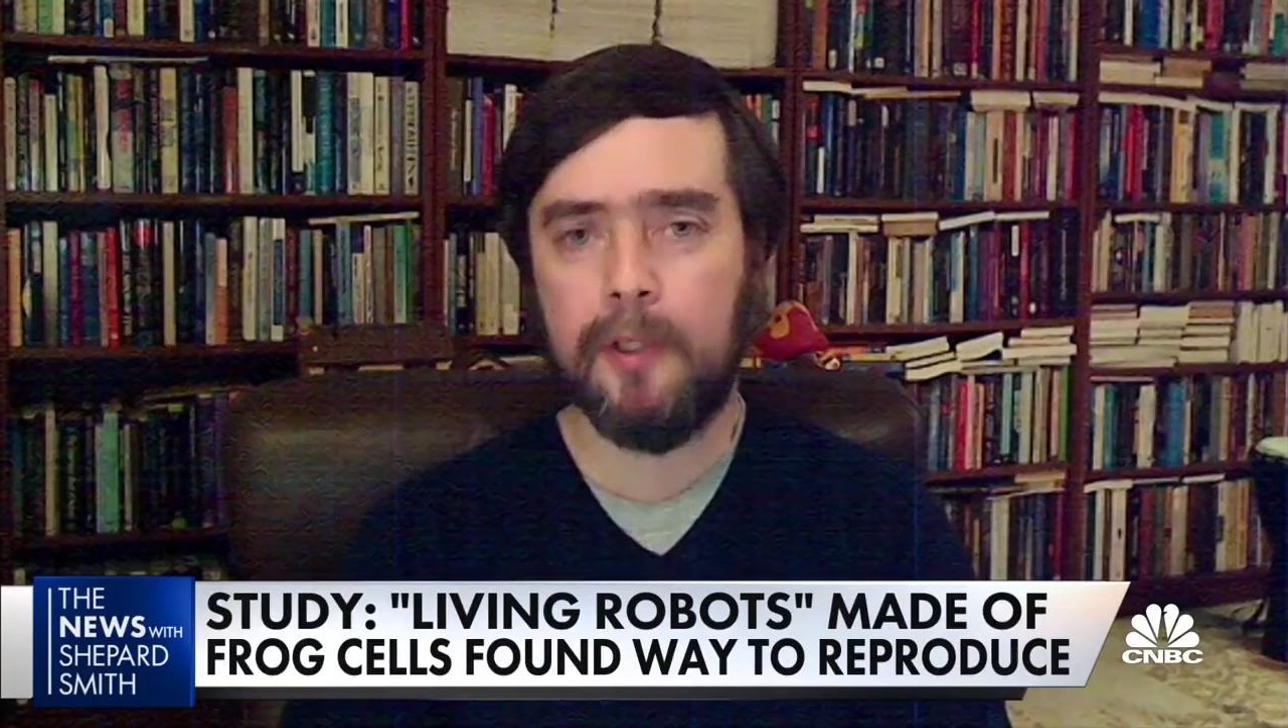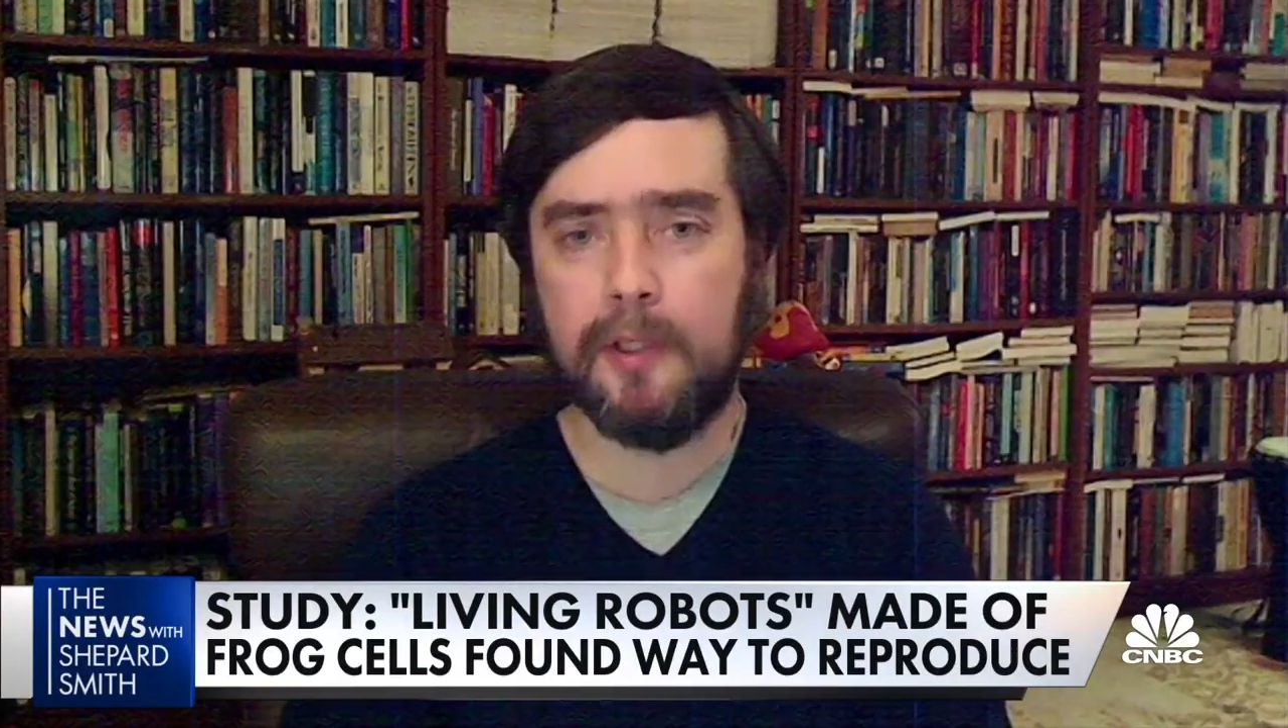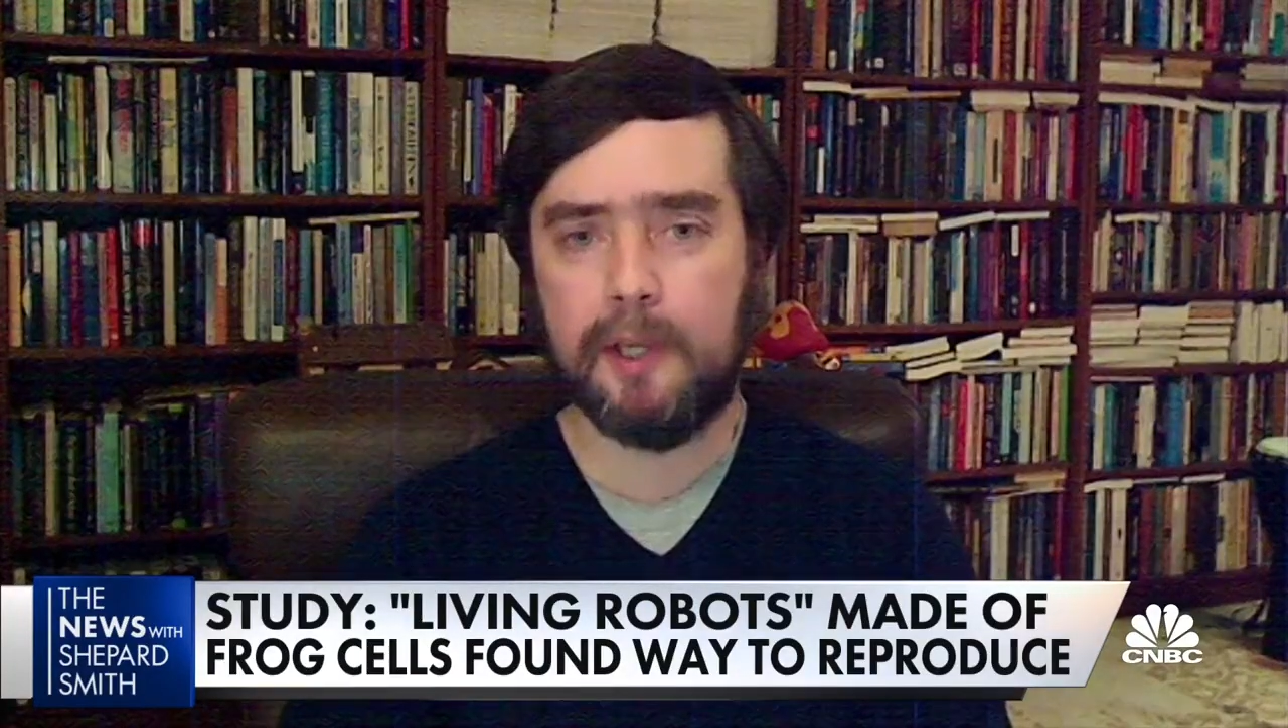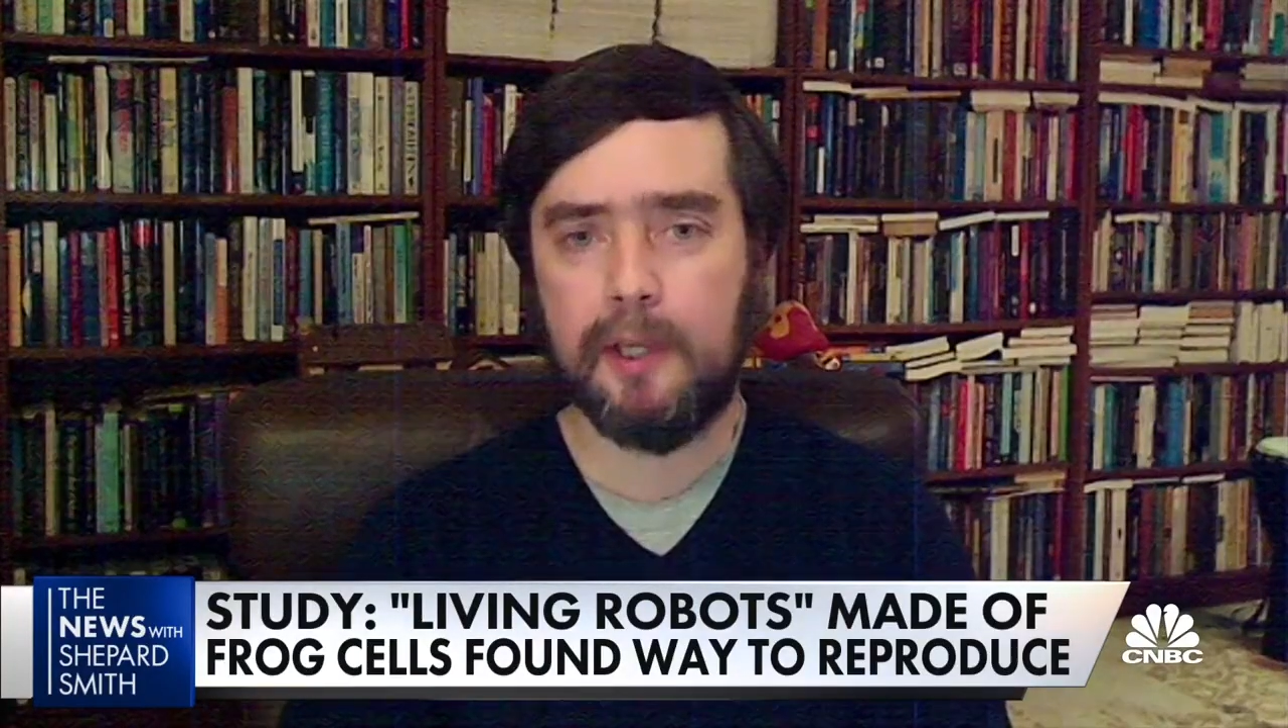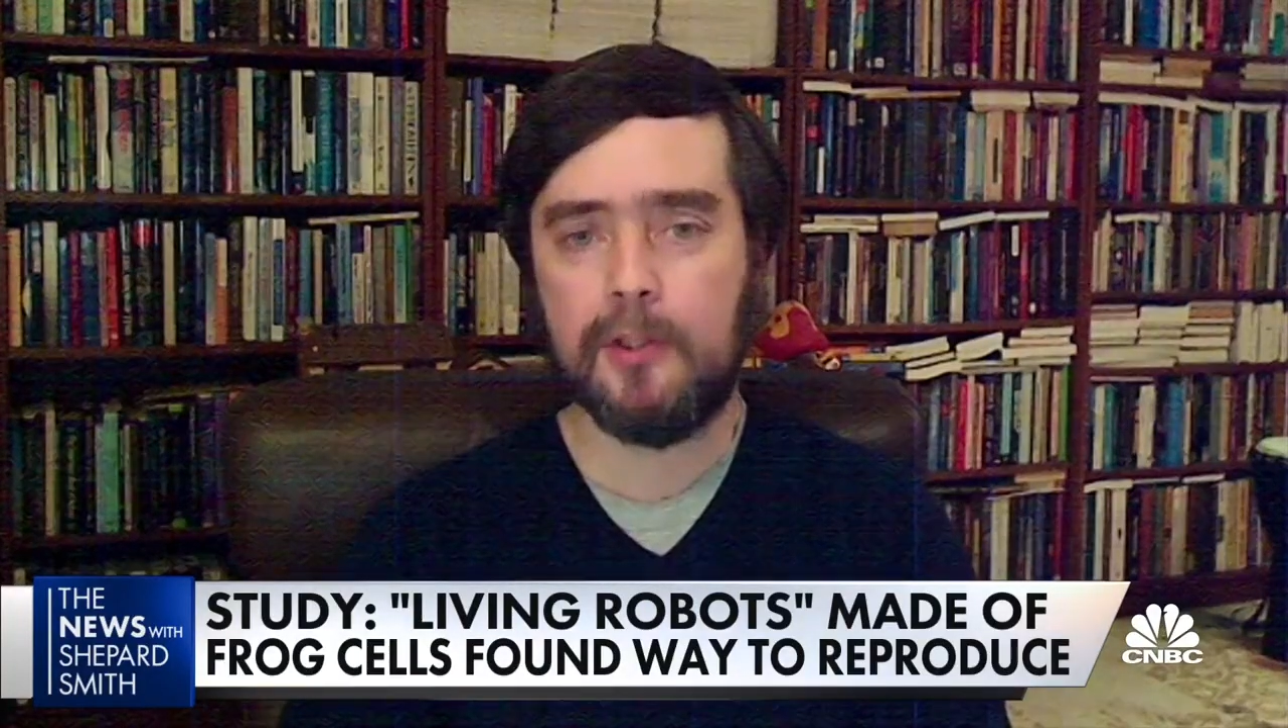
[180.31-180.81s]

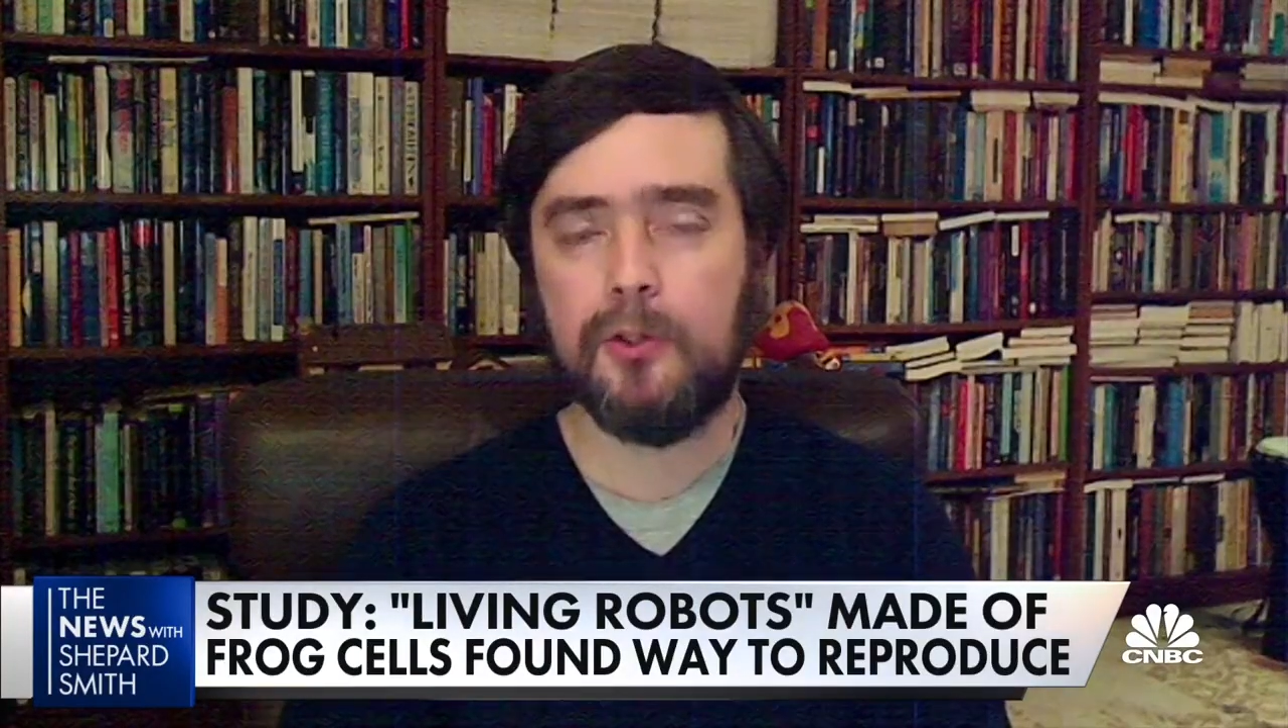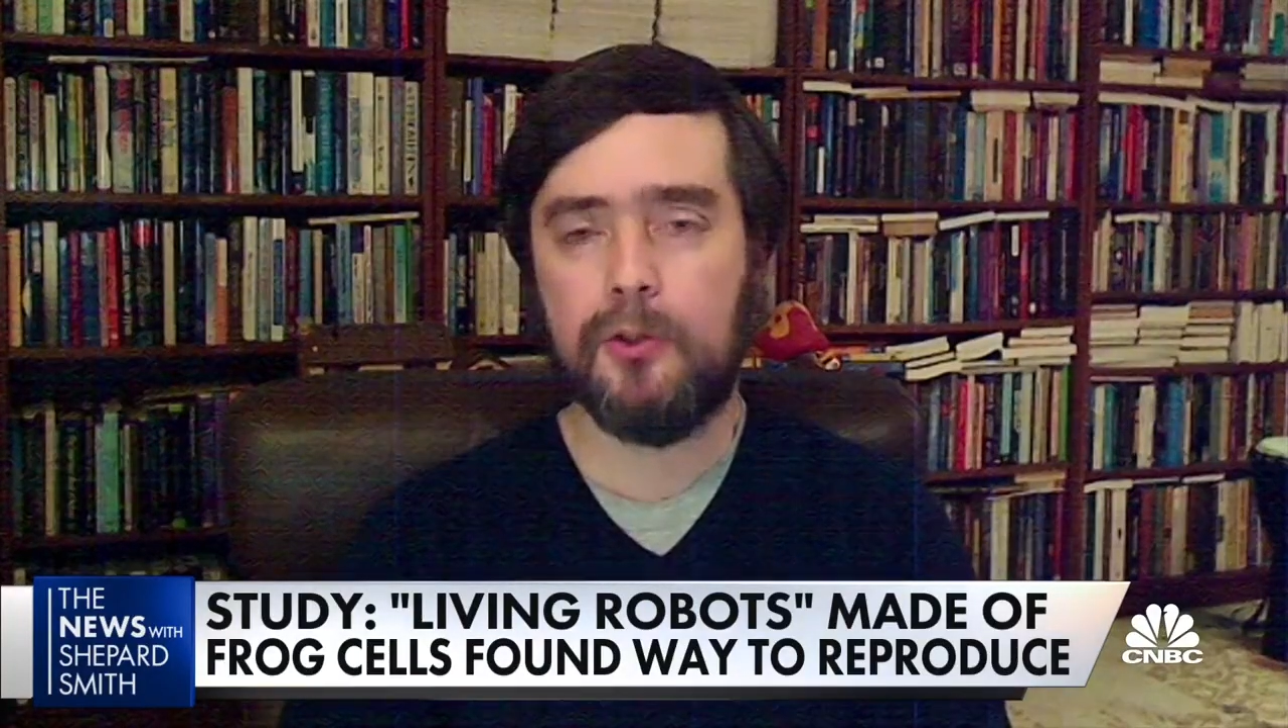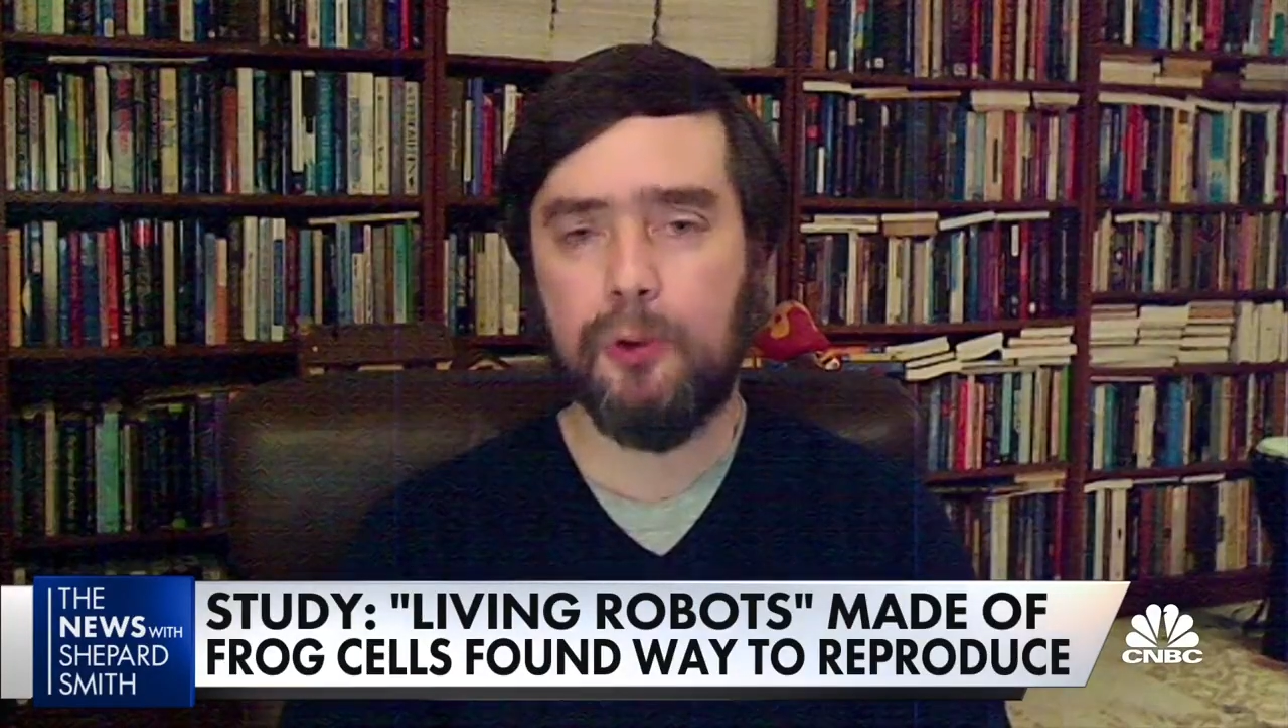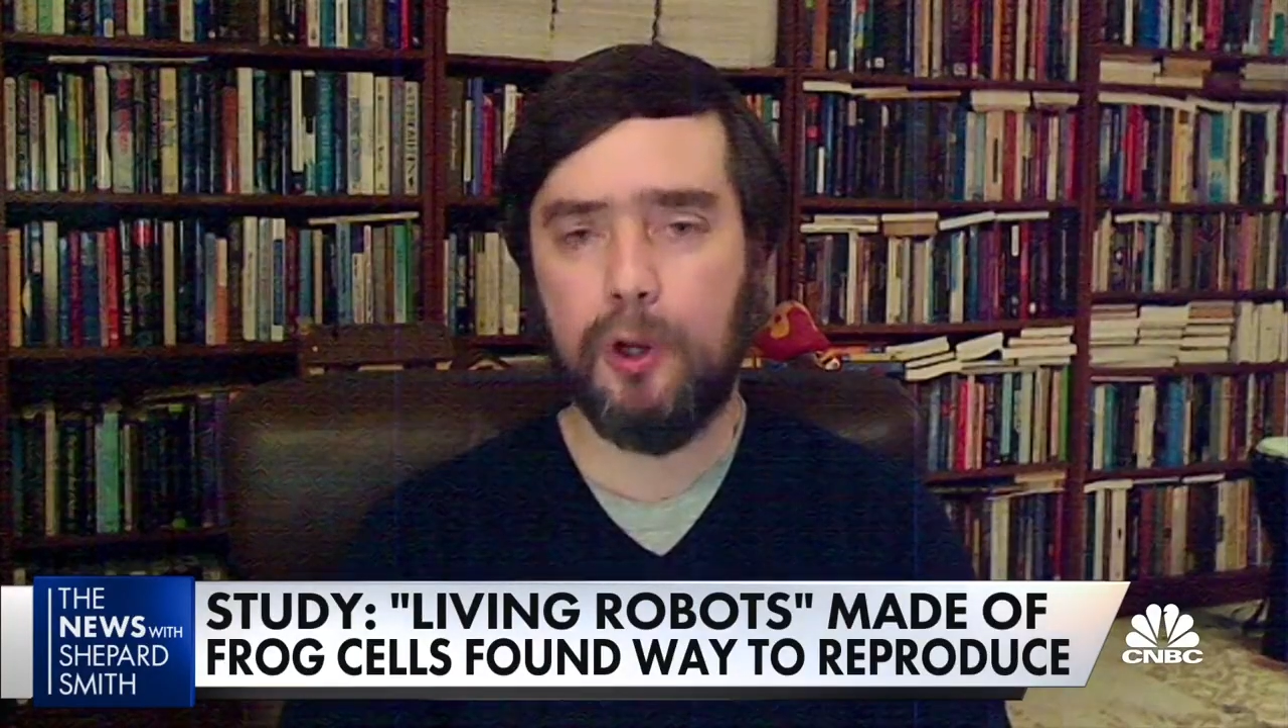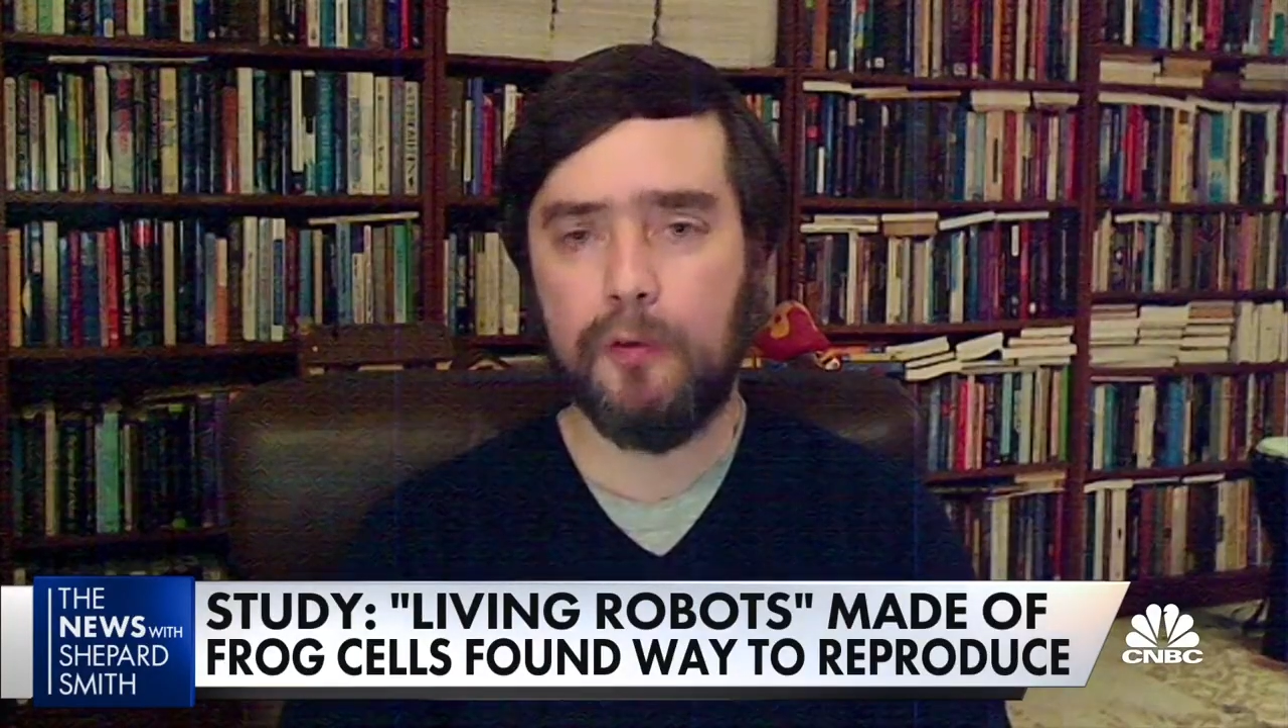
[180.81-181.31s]
cells to
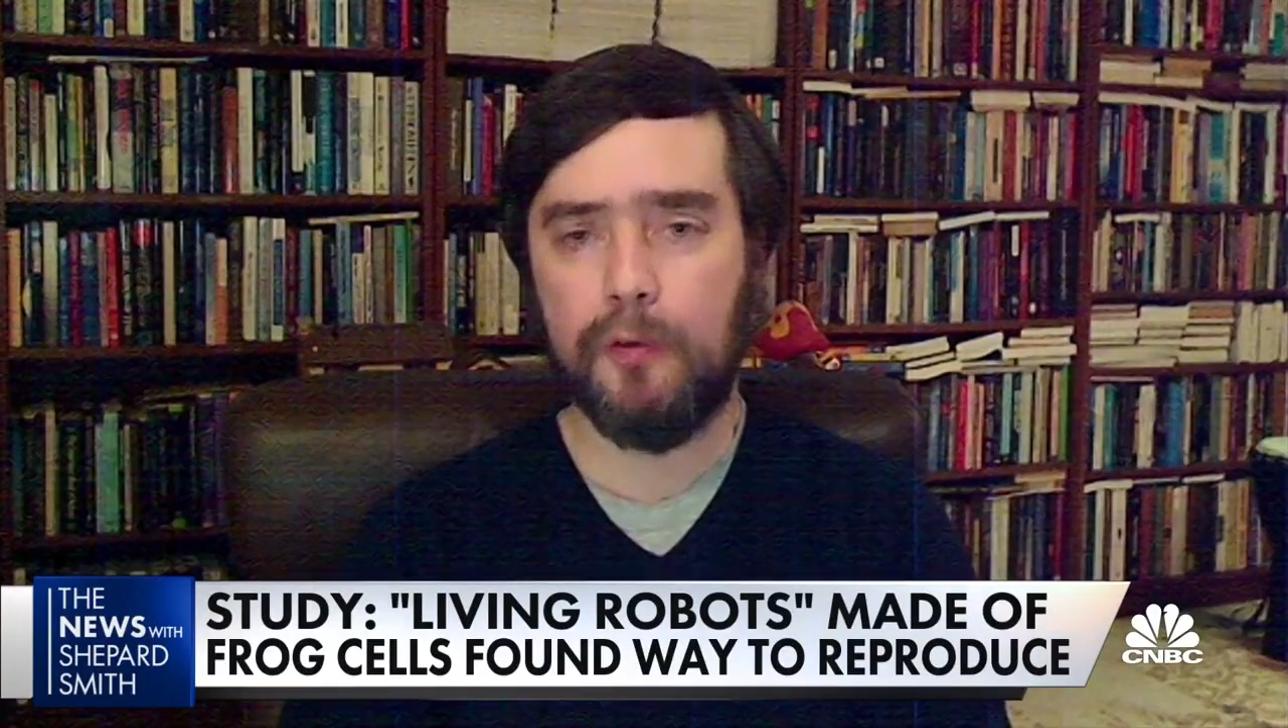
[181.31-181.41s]
do all